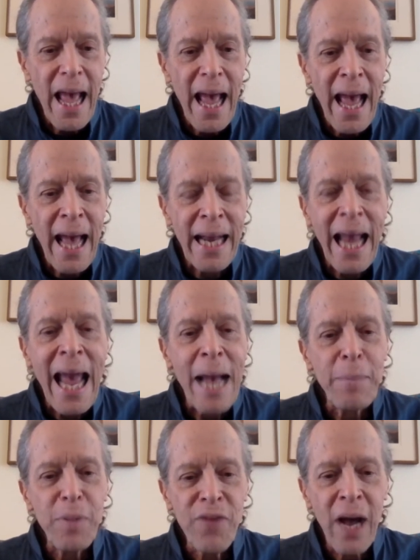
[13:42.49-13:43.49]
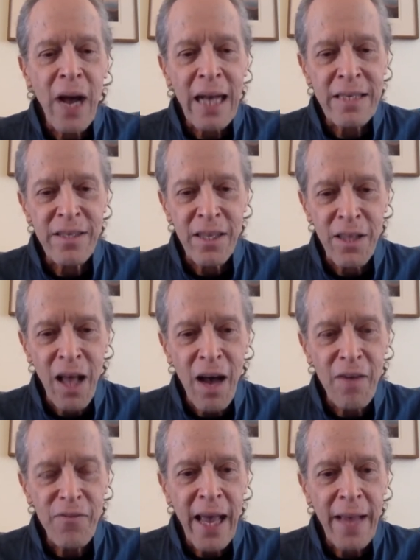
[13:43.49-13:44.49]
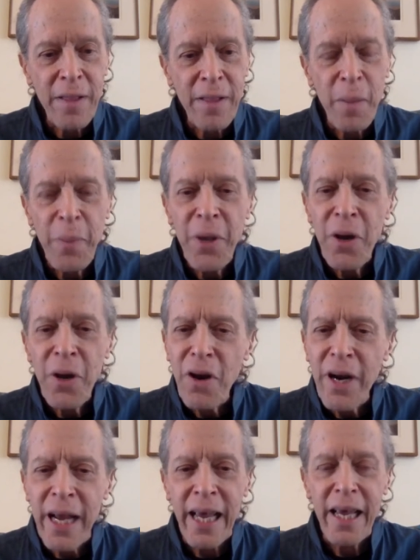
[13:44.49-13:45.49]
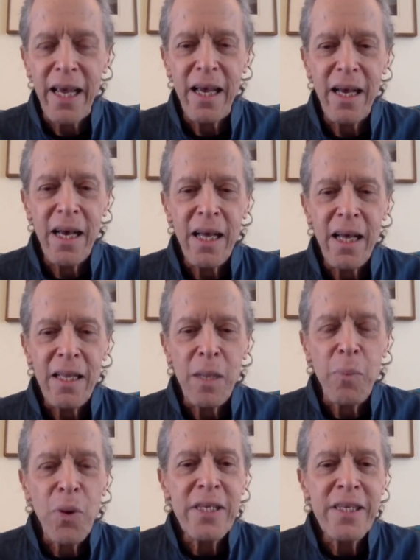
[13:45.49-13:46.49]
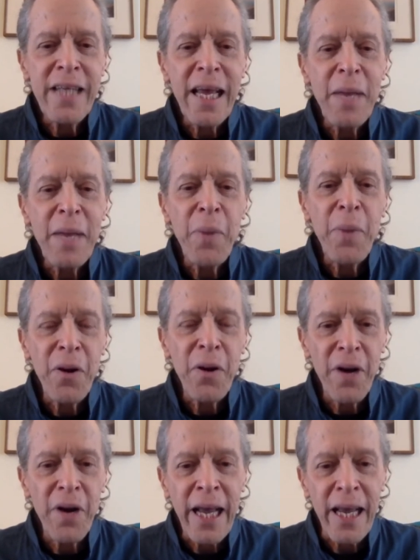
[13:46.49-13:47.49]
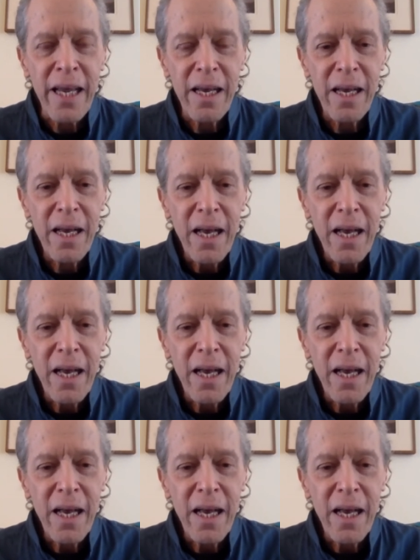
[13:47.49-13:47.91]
and amplifies the love and the purity, the pristine purity,